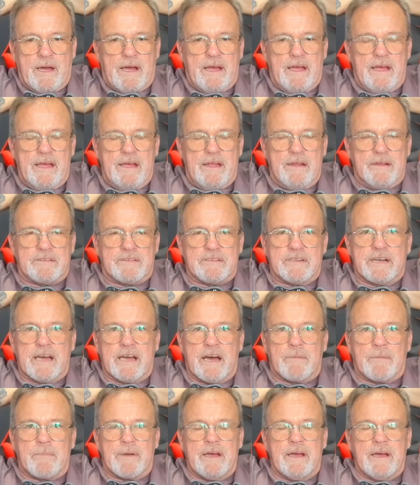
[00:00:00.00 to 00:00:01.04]

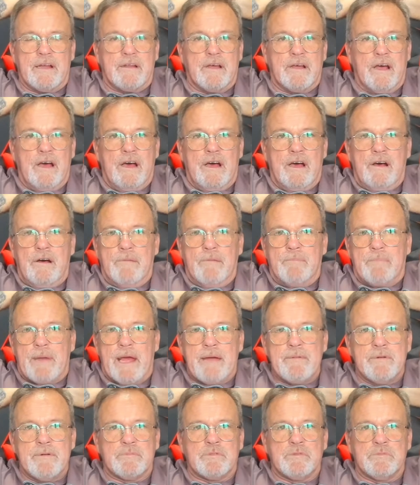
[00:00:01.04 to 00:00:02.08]
head.
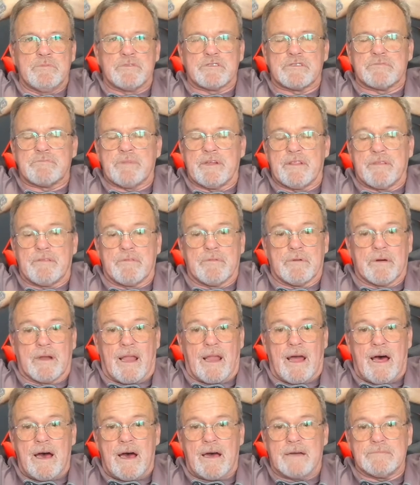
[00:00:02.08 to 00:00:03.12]
Baby Boomer's been through a
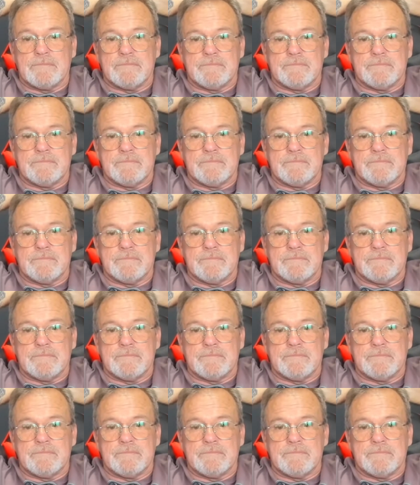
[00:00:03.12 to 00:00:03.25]
lot.